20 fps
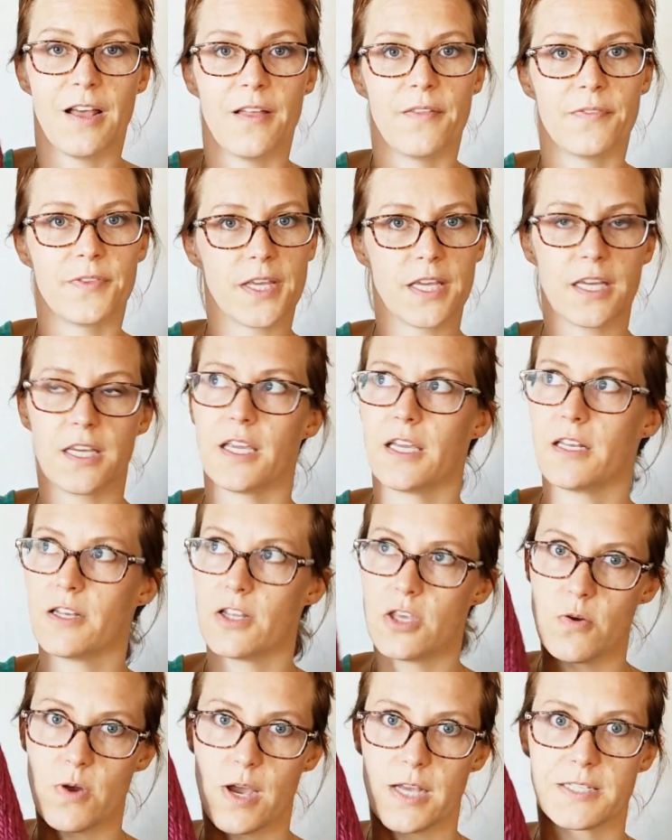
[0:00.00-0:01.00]
They, in the
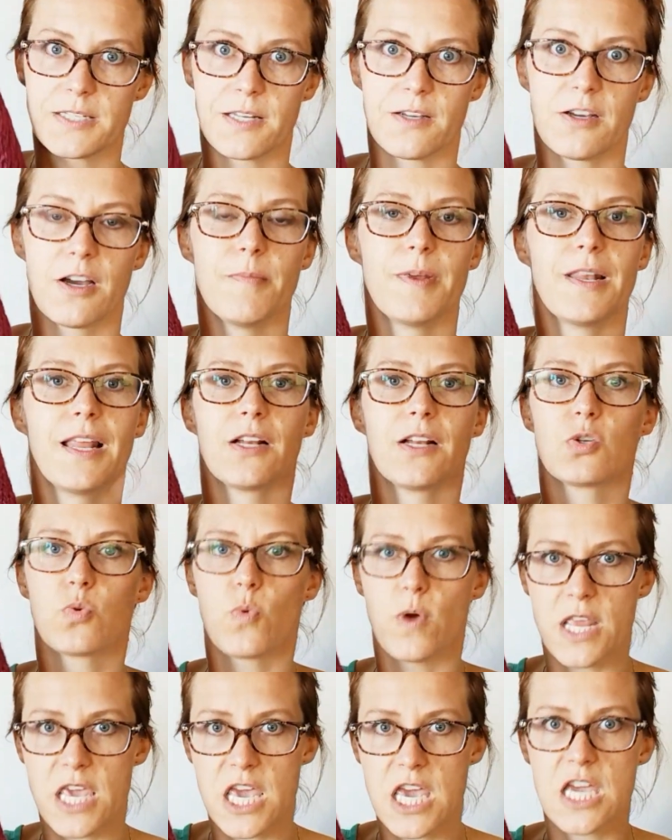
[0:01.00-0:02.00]
US, they come in like
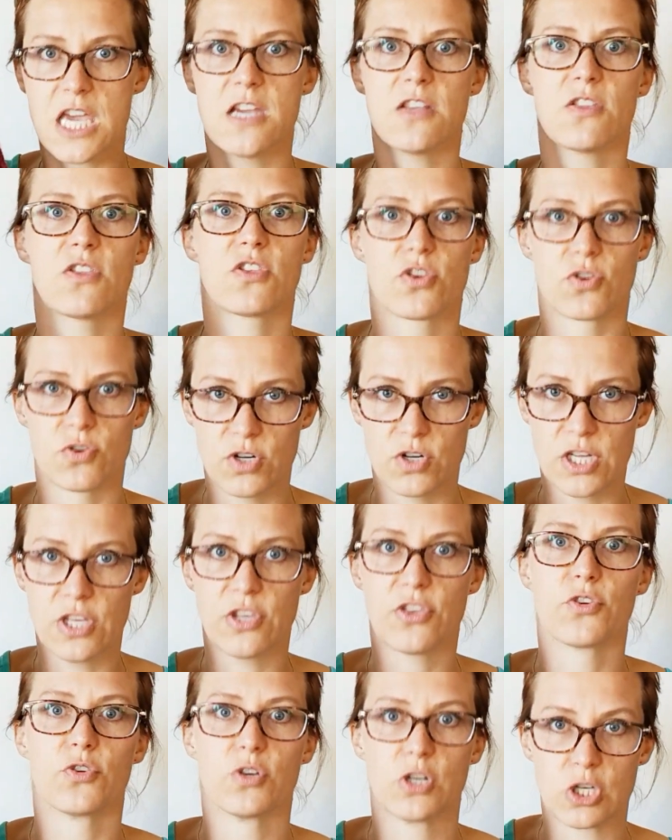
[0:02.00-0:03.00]
28, 30,
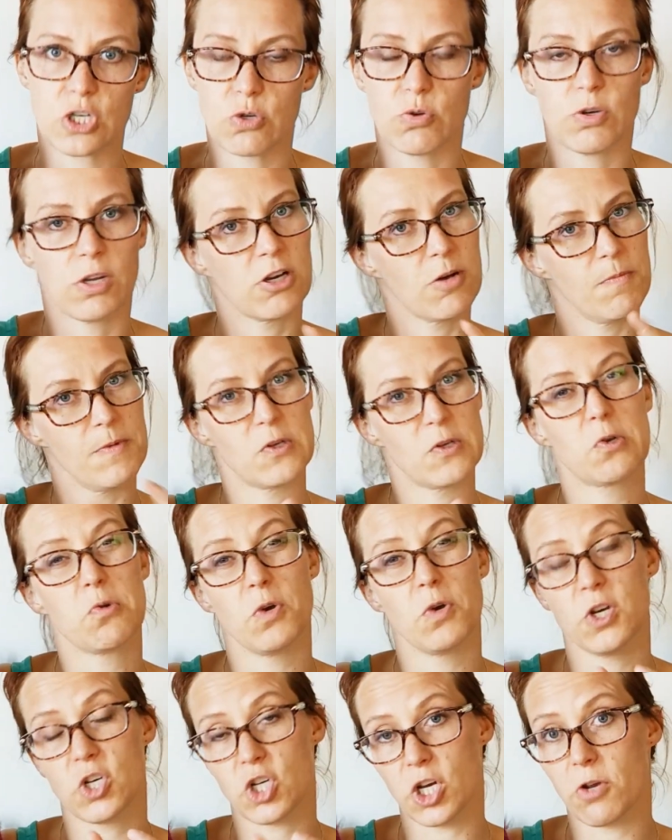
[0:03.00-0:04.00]
32. They come in
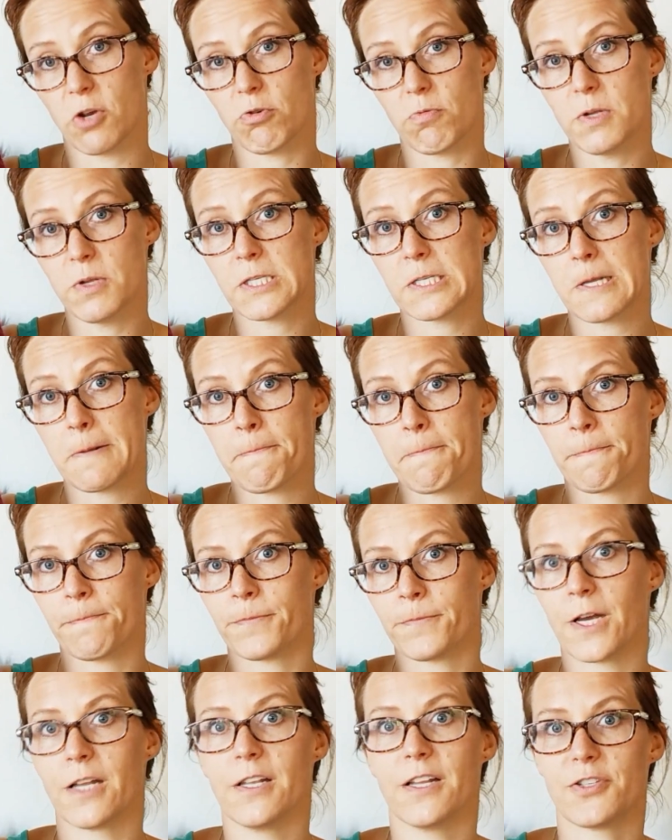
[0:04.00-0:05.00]
2-inch increments,
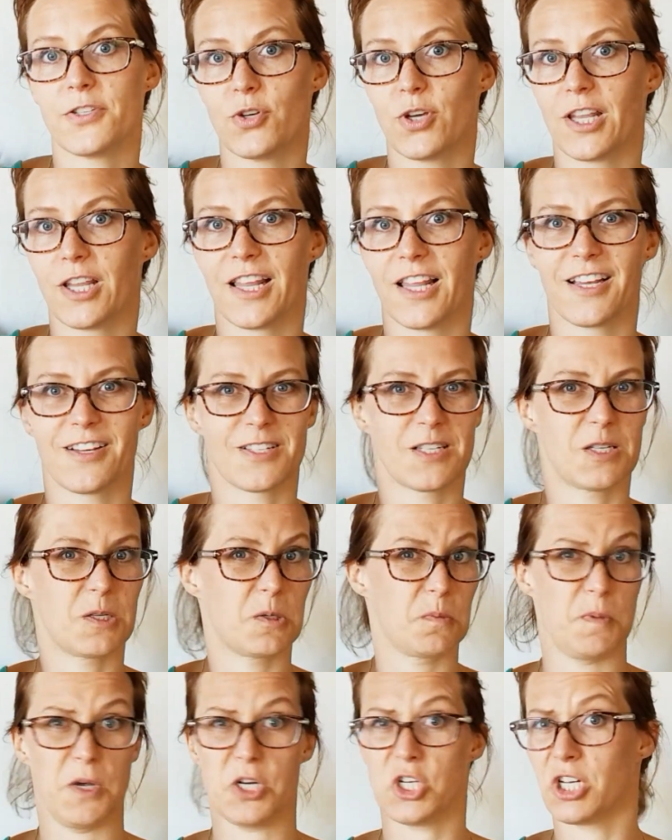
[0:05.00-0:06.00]
unless you get like a
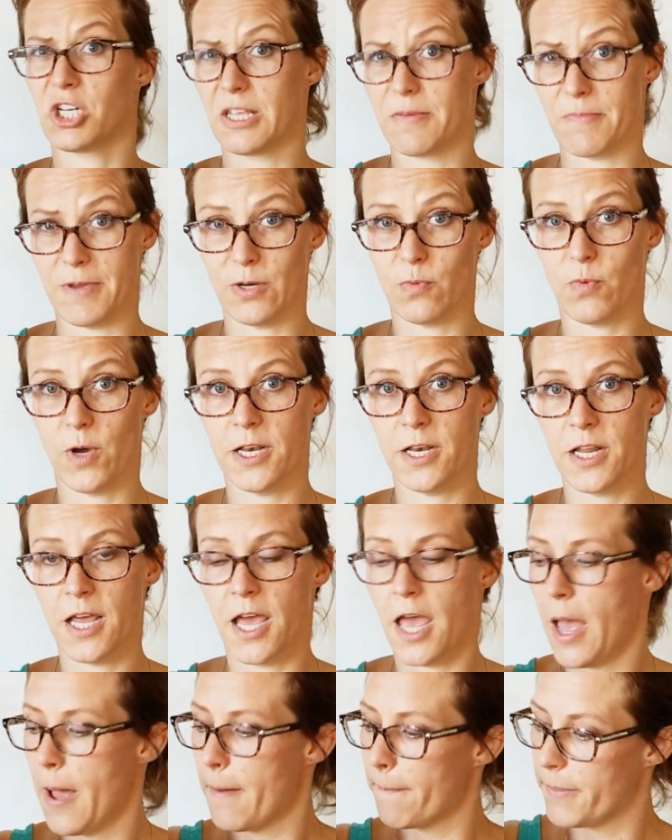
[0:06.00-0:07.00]
specially made one.
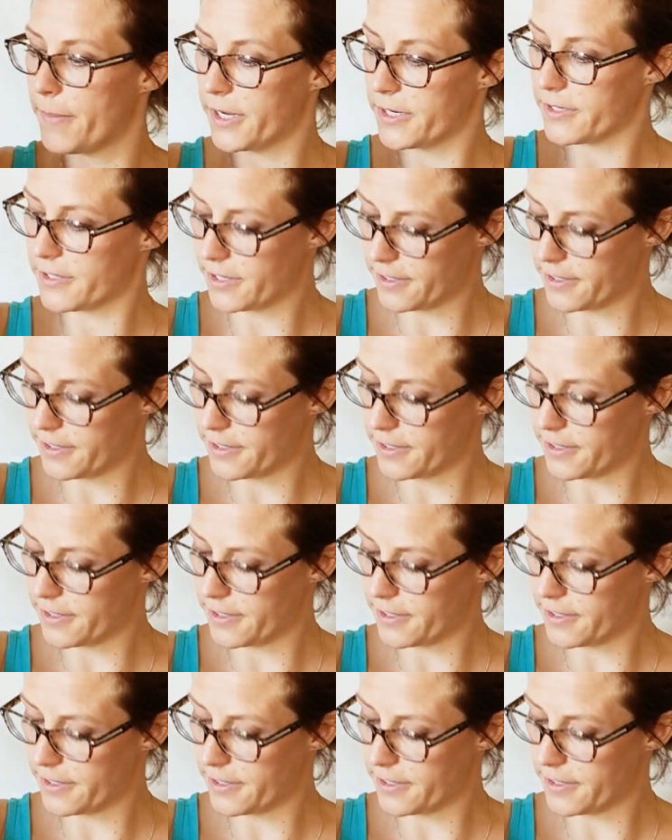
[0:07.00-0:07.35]
But